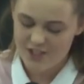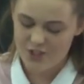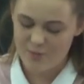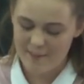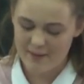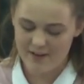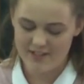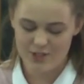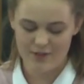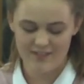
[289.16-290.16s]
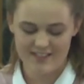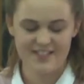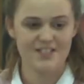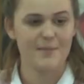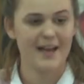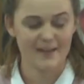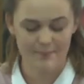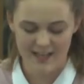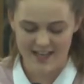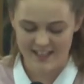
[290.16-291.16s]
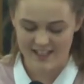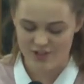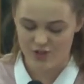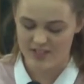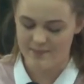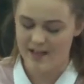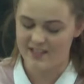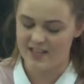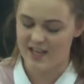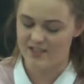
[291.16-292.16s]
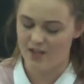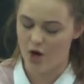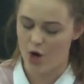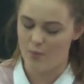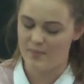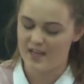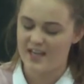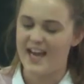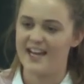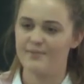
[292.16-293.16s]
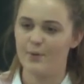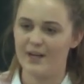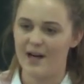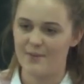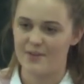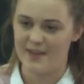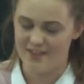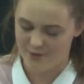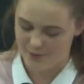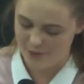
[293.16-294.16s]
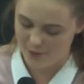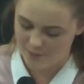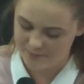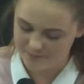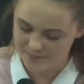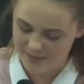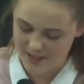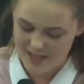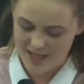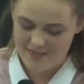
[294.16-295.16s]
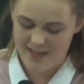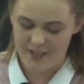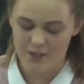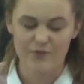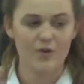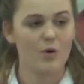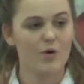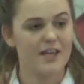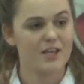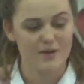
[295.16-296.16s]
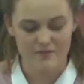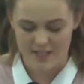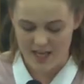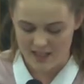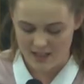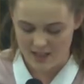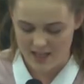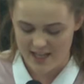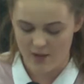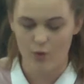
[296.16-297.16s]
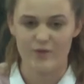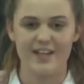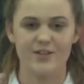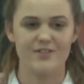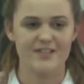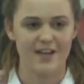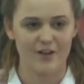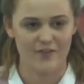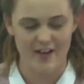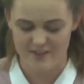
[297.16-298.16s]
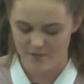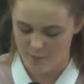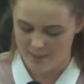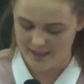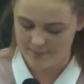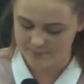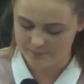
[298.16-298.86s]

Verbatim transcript: To my parents who have listened to my complaining and stress meltdowns at home and have put up with me through it all. Thank you for all that you have done and all that you have sacrificed for me.